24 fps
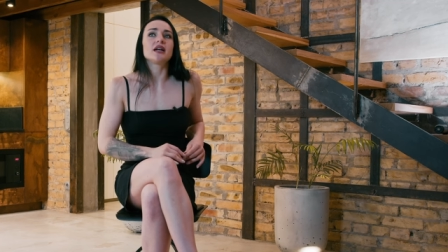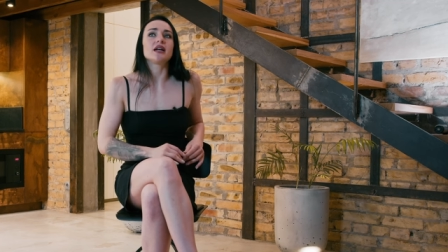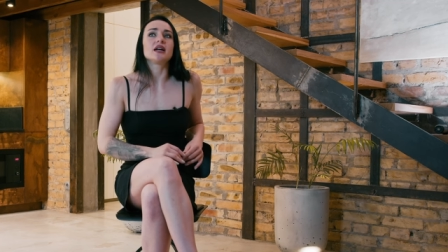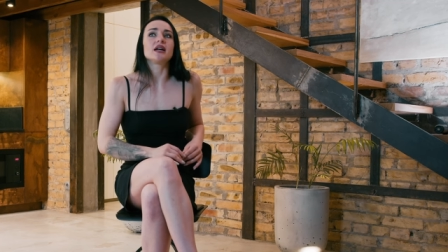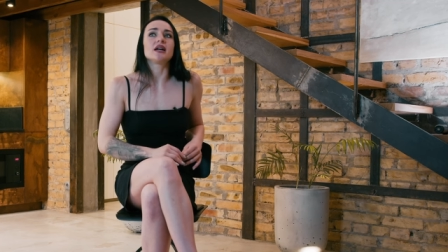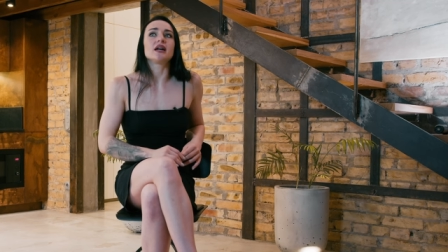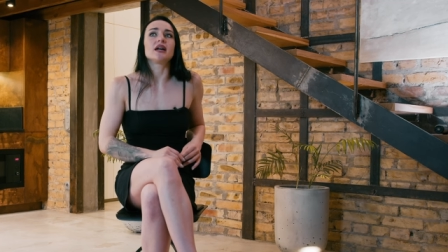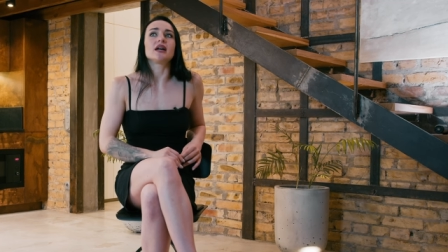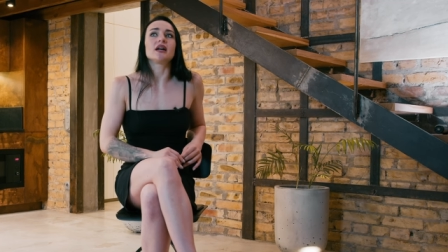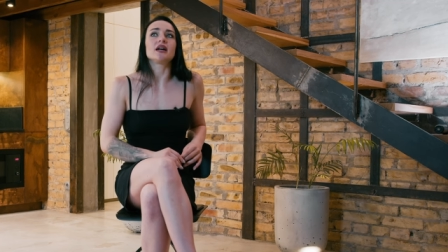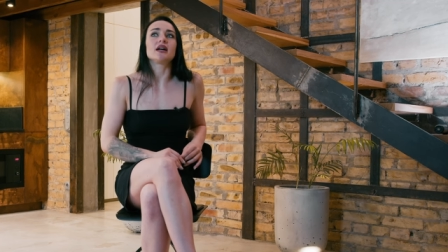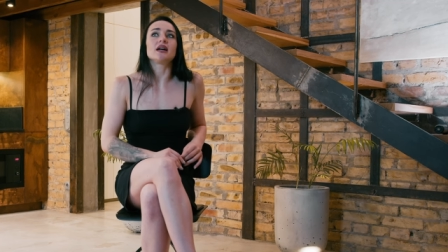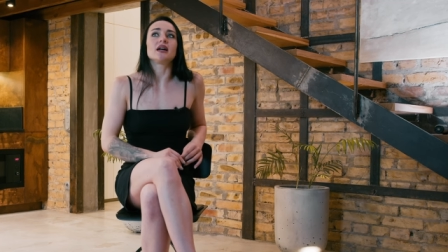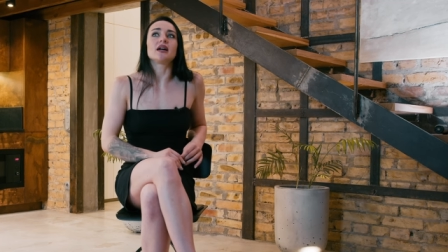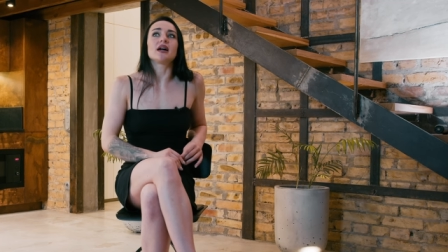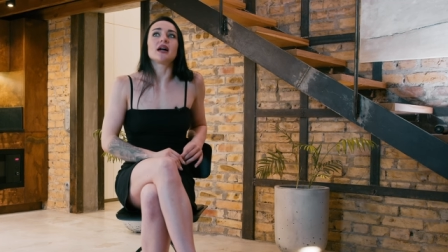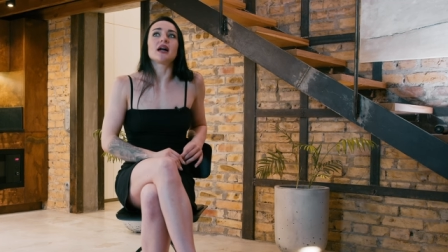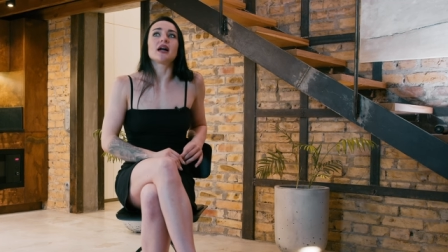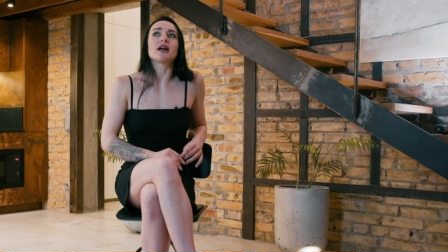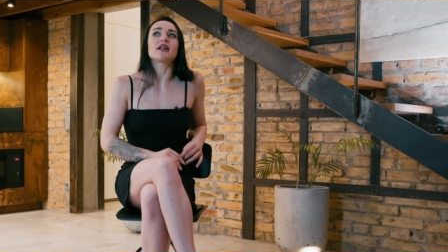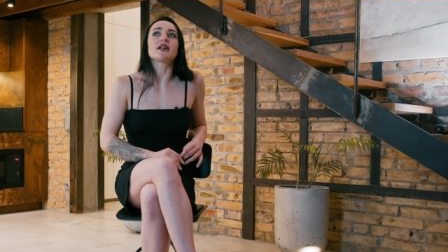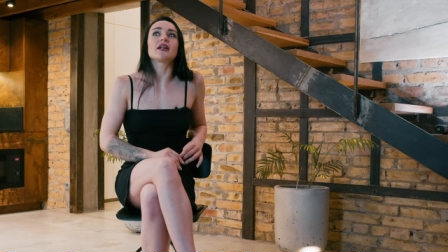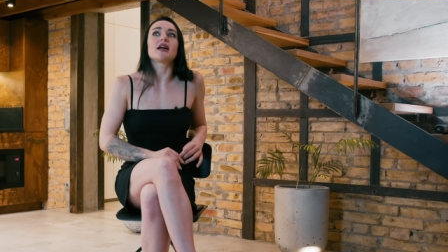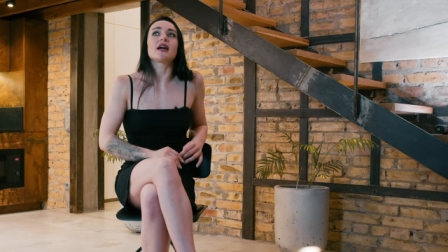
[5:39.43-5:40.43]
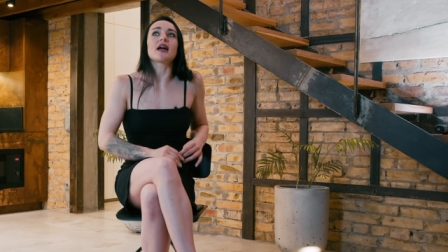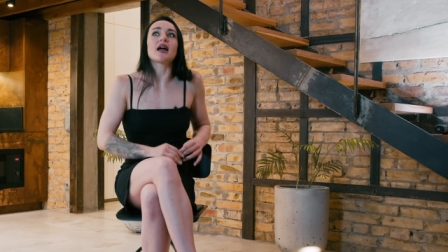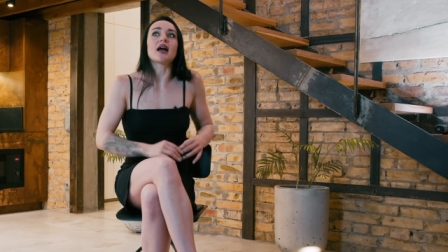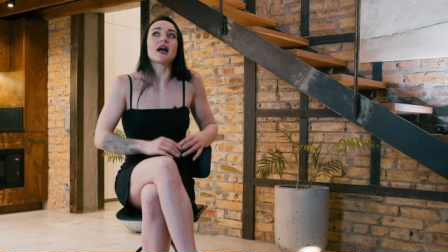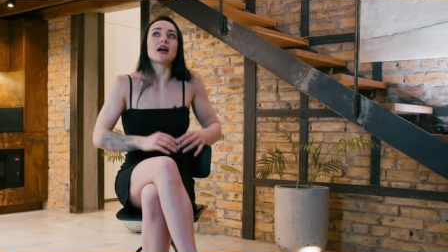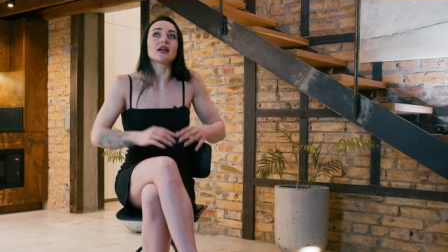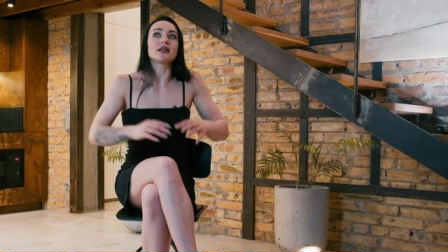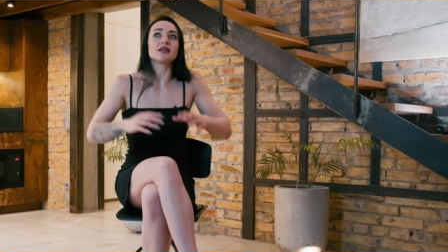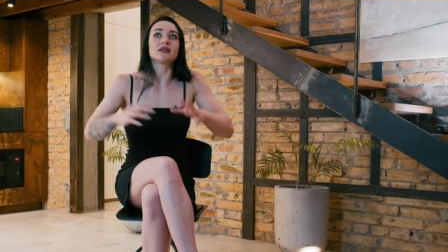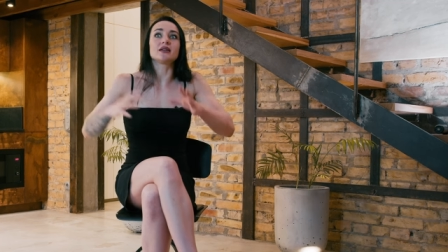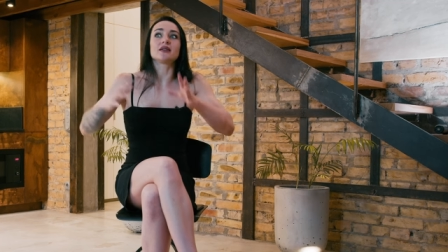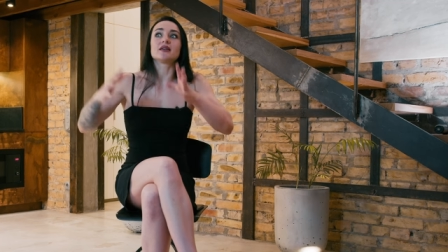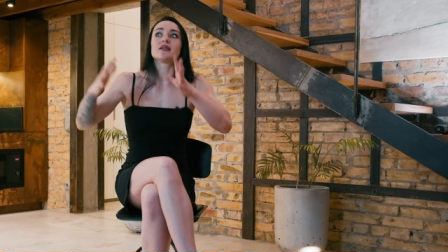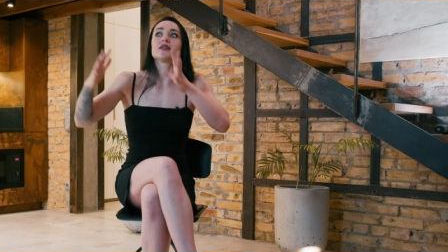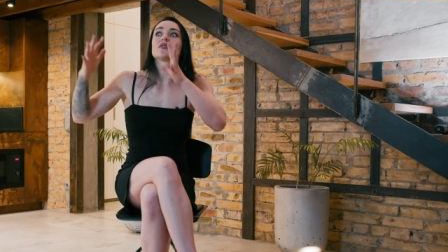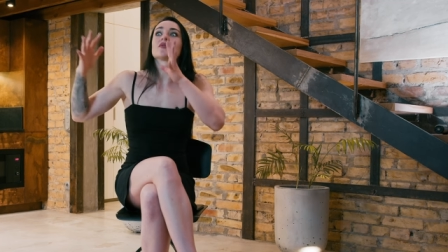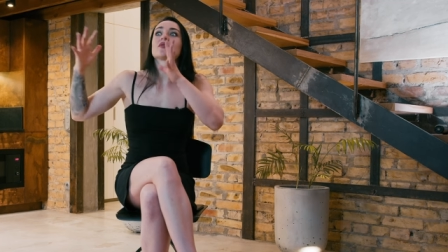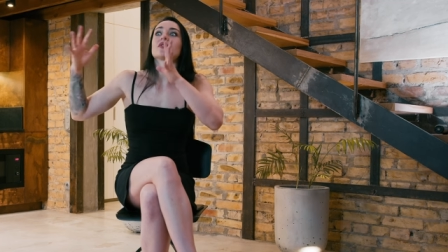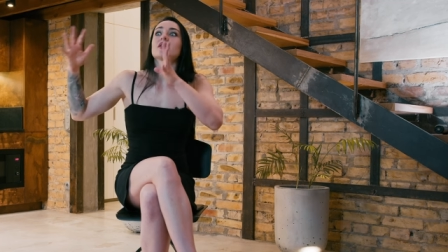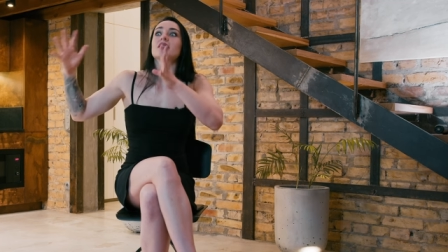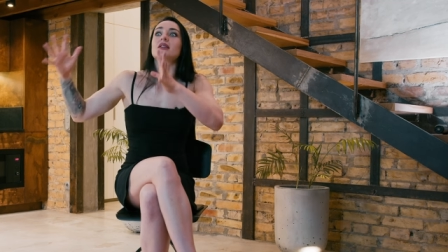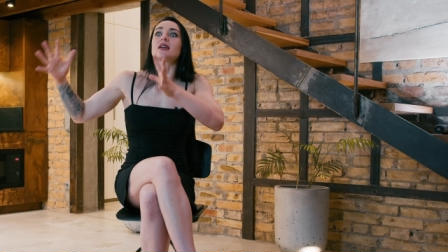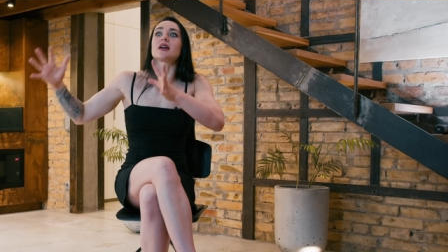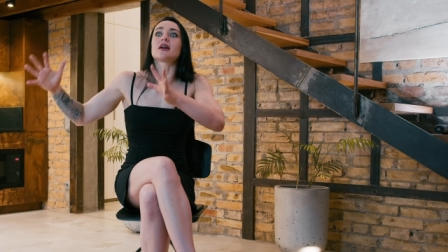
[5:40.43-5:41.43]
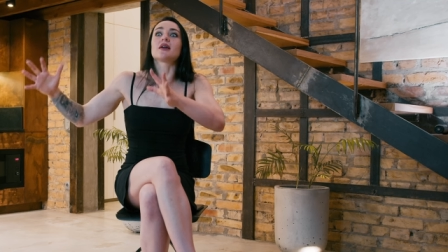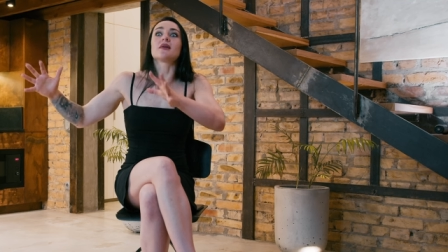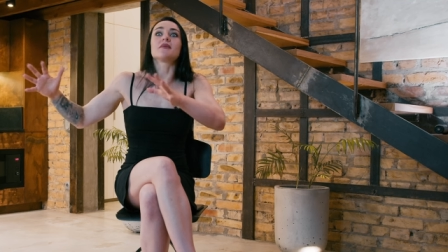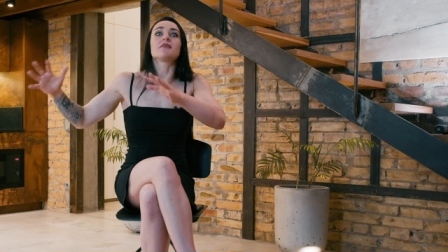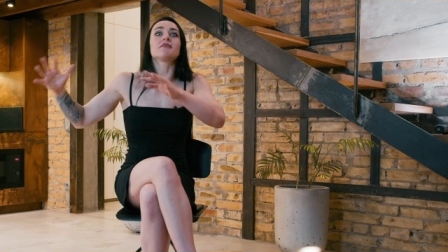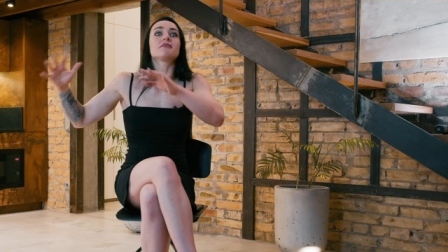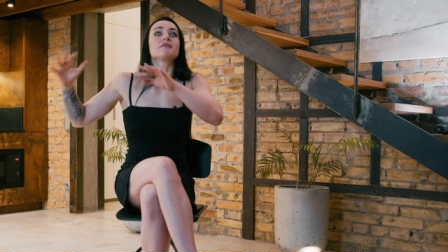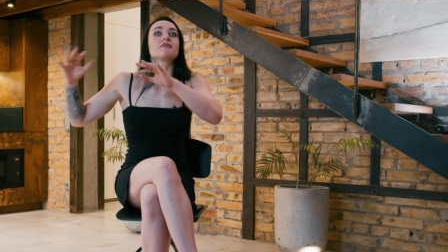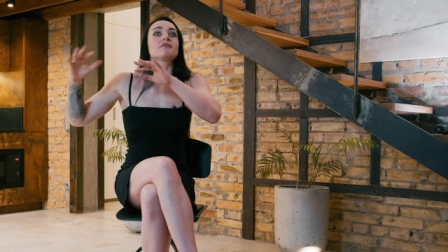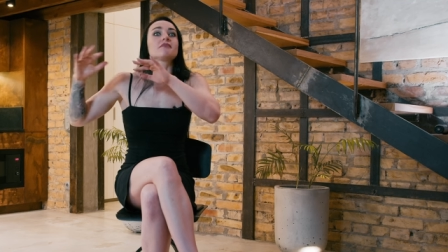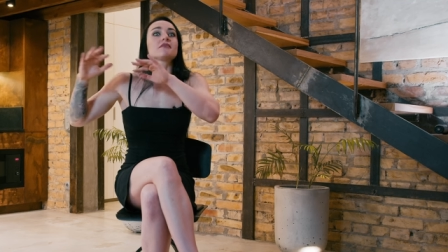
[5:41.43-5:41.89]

And I had really